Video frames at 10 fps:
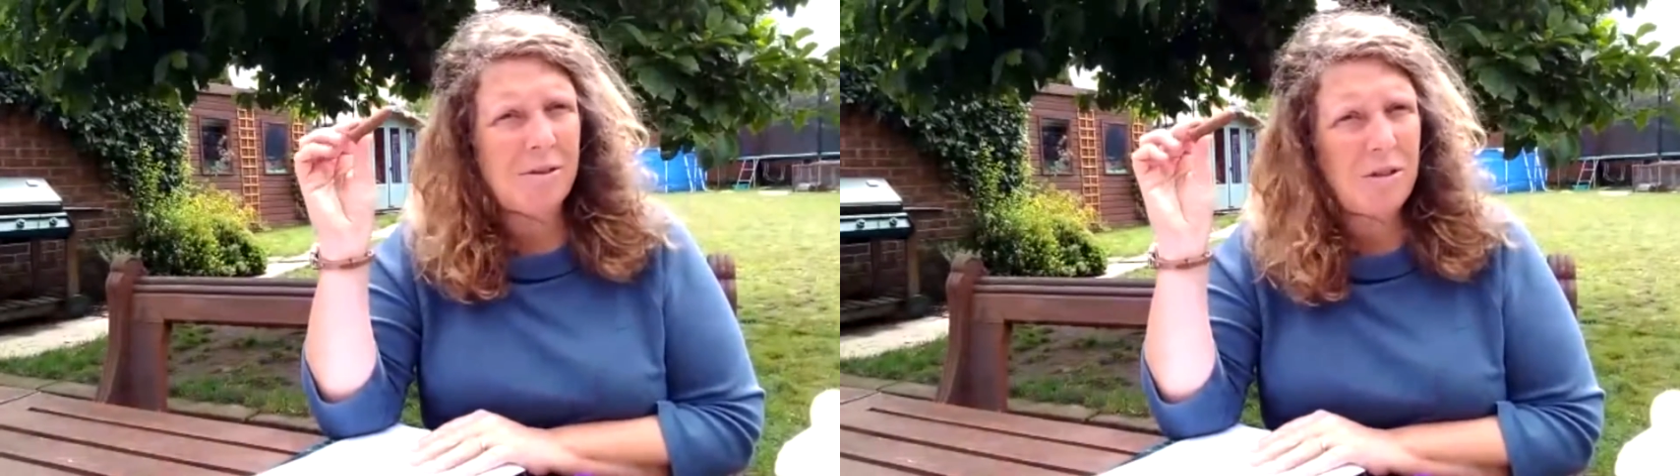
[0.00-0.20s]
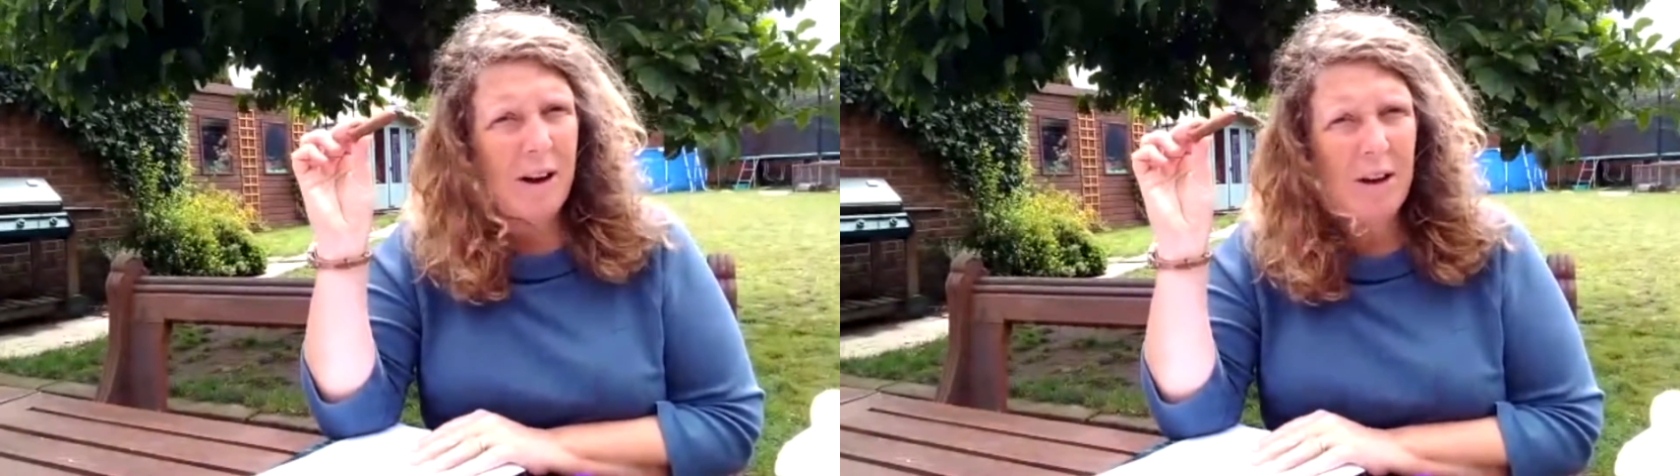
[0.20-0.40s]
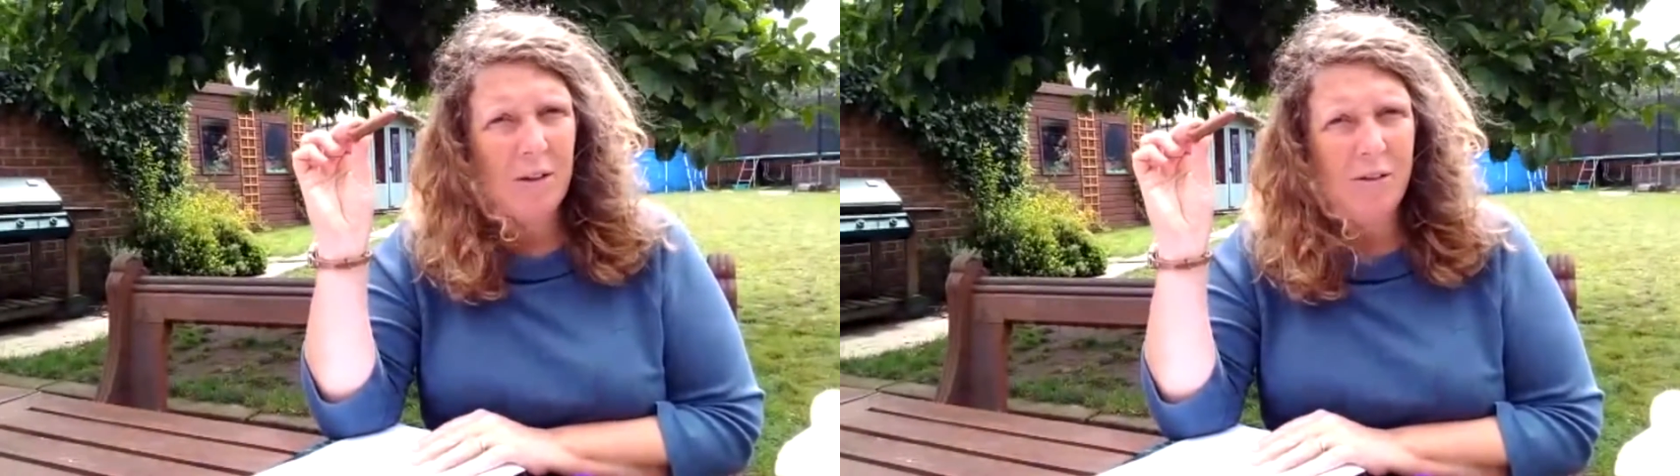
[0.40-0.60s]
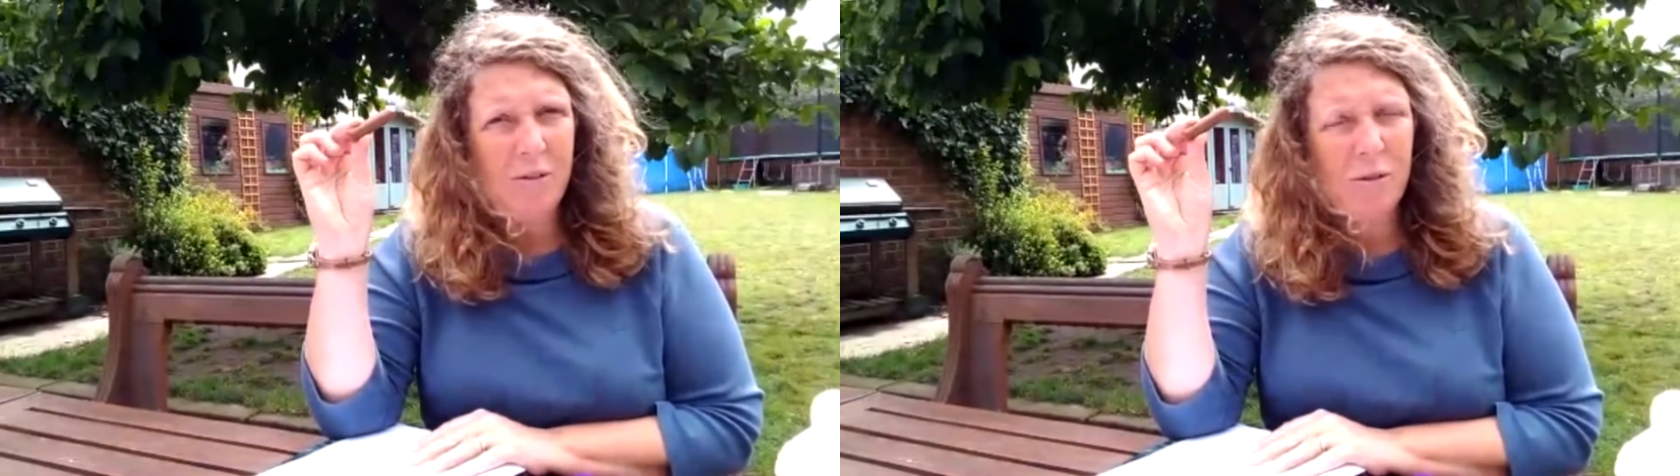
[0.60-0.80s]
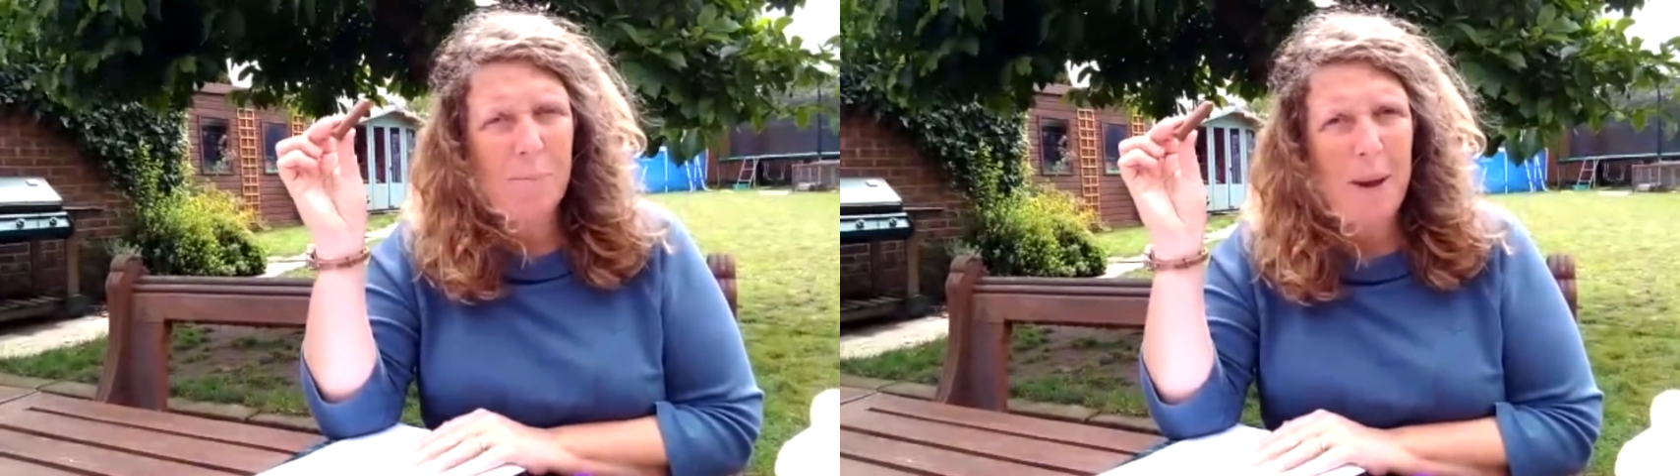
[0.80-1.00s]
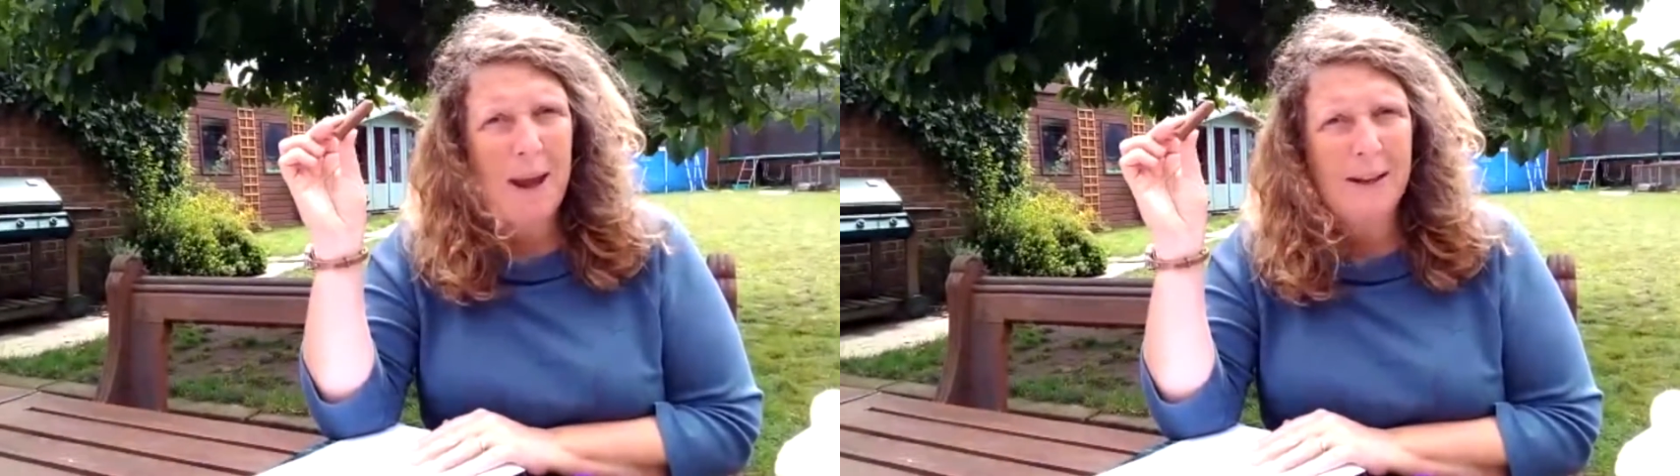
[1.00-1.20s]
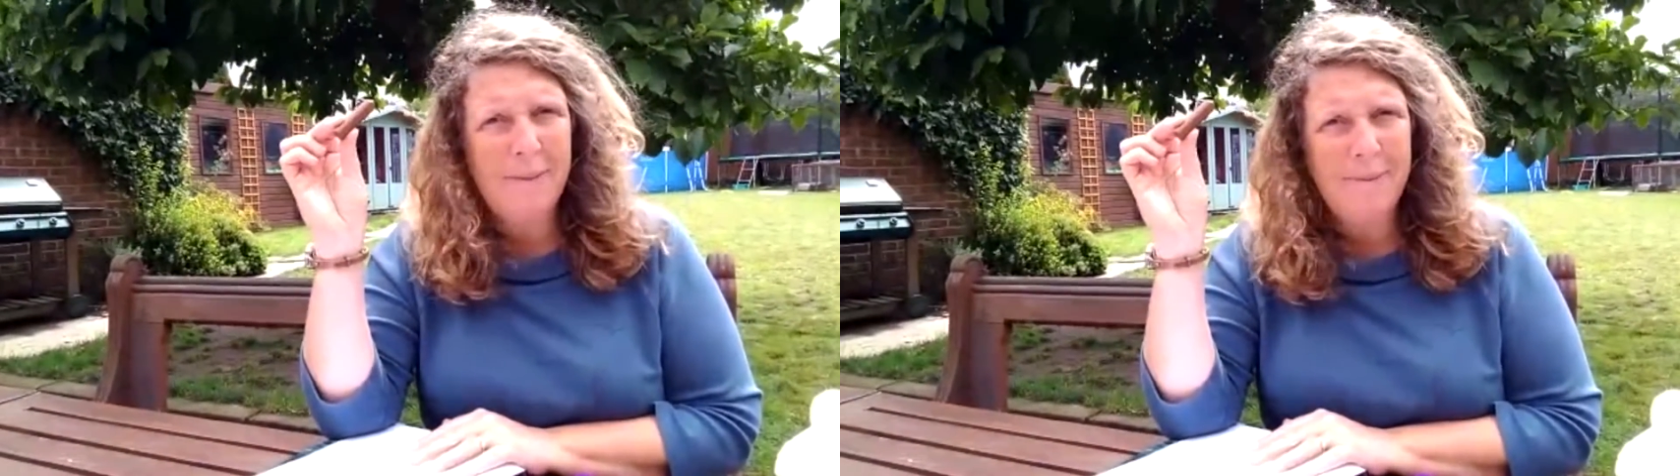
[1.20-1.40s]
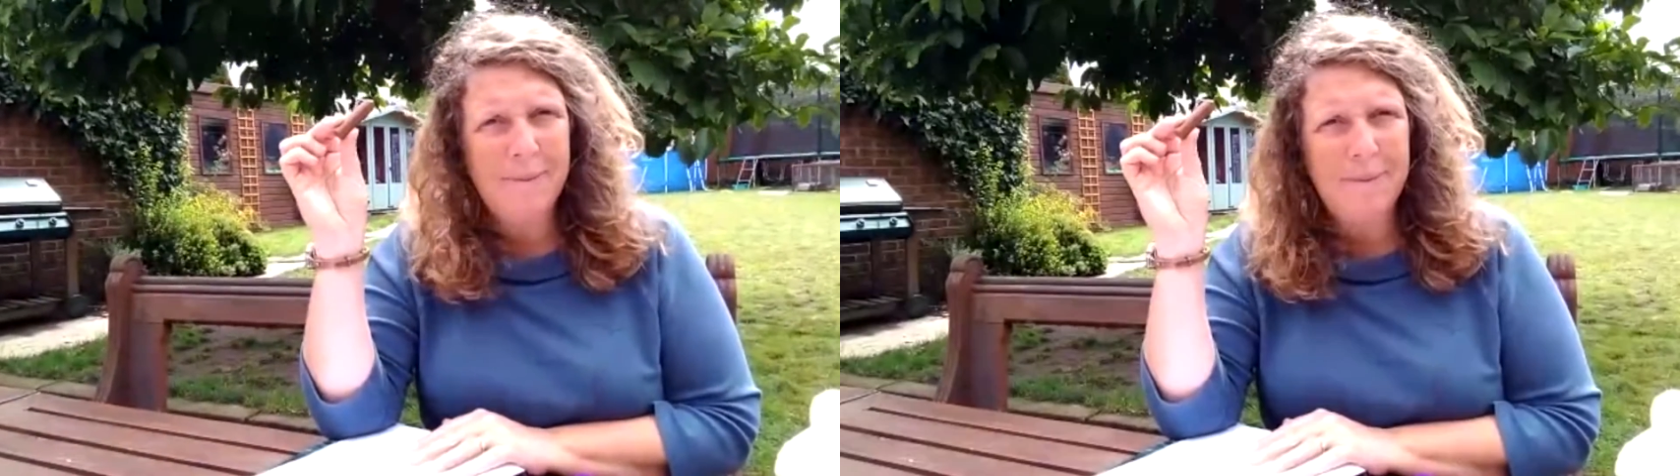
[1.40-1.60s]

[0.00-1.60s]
crayon or a pen.